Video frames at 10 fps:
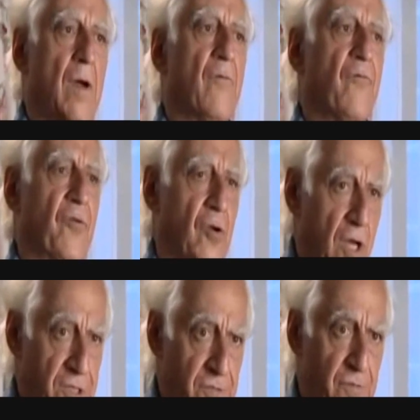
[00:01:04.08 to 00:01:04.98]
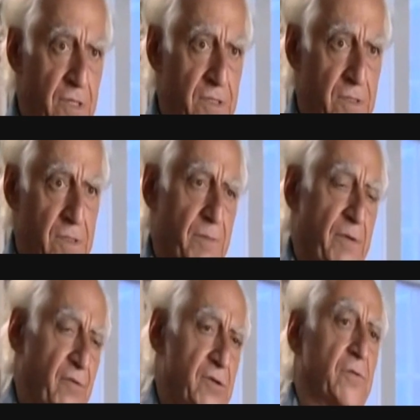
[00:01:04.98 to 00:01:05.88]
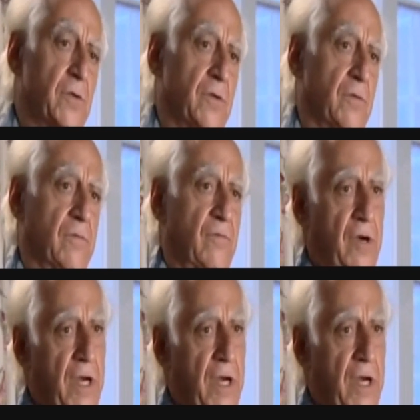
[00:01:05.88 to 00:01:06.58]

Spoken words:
For lots of reasons. I mean, first of all, for